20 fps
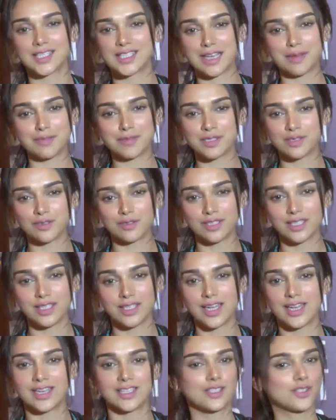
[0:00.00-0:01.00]
is absolutely
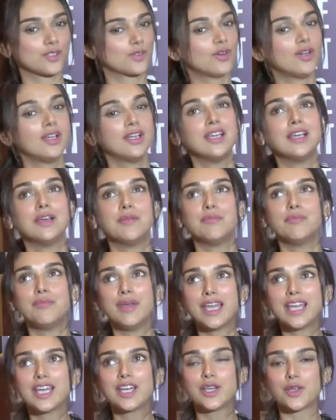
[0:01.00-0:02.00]
right. So
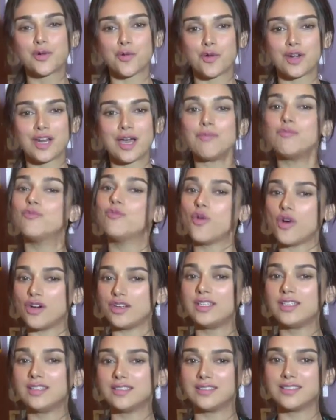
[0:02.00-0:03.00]
big grown up
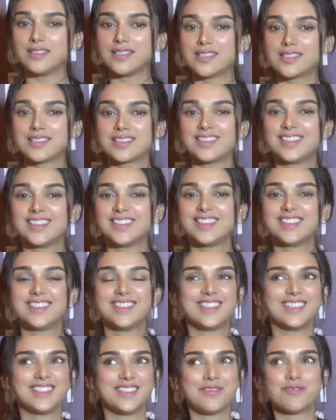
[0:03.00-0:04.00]
warriors,
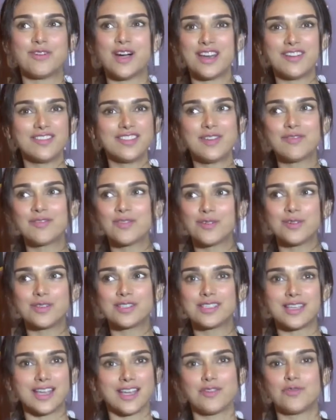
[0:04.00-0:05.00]
one of them
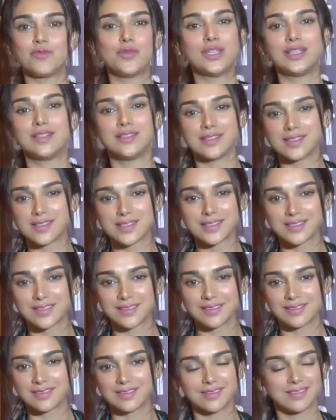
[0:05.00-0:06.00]
goes and wins
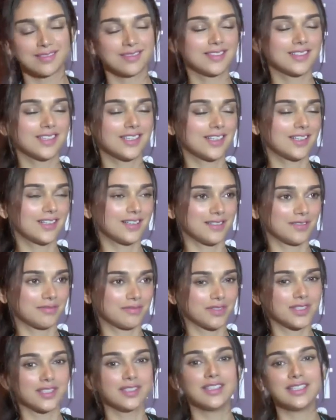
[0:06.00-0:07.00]
a
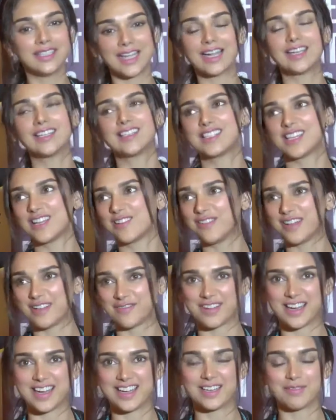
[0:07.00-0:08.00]
girl. That itself I
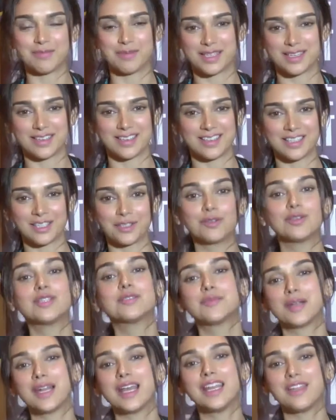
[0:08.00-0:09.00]
find a bit
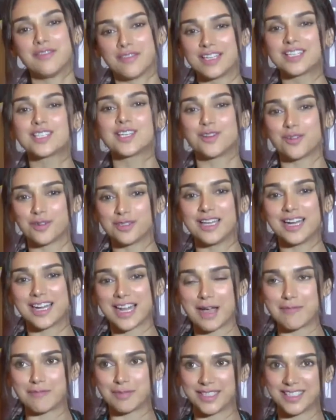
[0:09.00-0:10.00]
ridiculous, but anyway, chalo, that
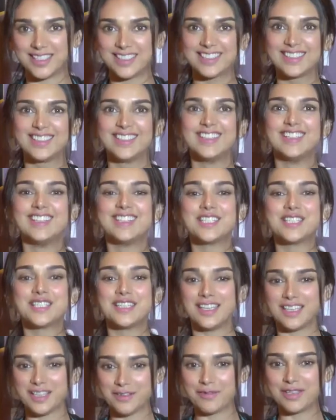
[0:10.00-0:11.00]
happened.
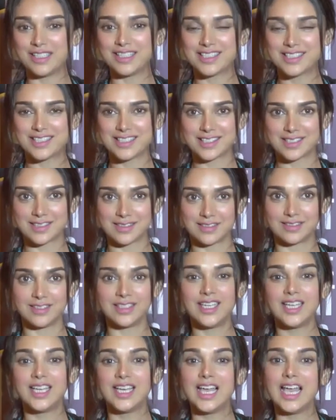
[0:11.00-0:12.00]
He wins this
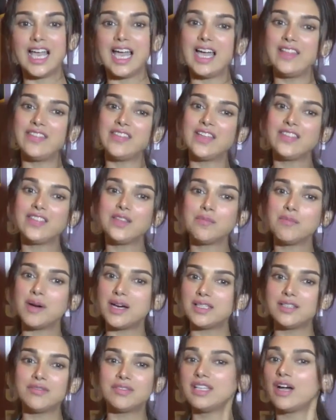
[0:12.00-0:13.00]
girl, and then the
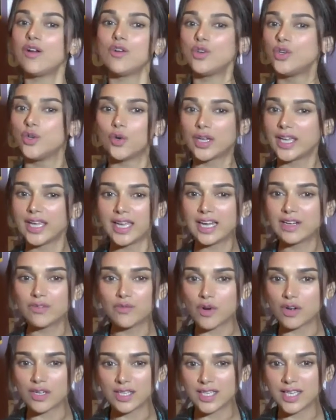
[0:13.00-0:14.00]
mother, without looking at
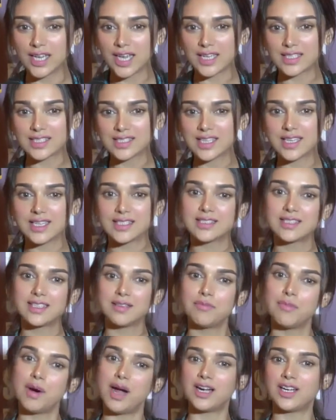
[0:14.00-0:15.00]
what he has, says
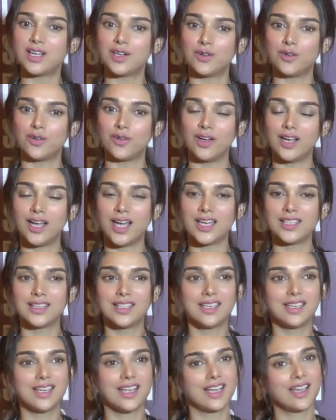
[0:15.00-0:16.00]
ki bant lo, and
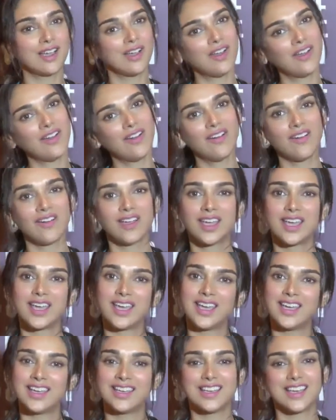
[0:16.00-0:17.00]
they're like,
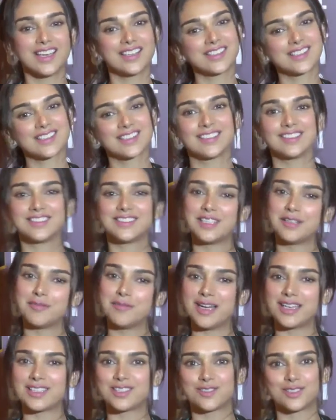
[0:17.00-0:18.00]
okay, yes sir, three
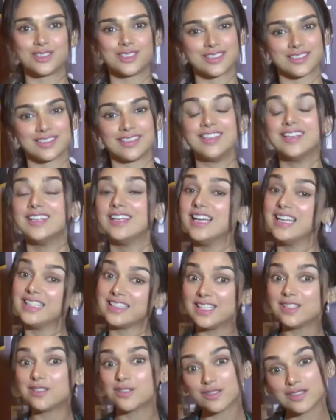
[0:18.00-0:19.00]
bags full sir.
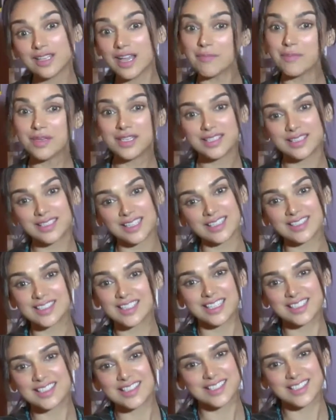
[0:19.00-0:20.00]
That's what I mean,
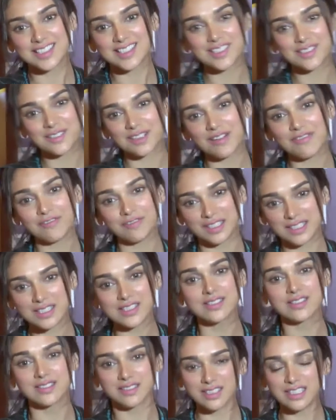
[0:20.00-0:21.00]
that it's just
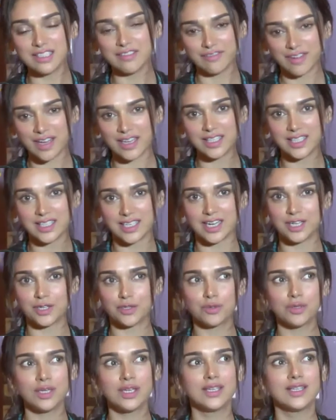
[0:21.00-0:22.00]
it's really funny, and
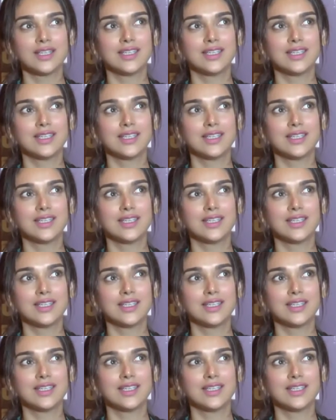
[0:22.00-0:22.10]
to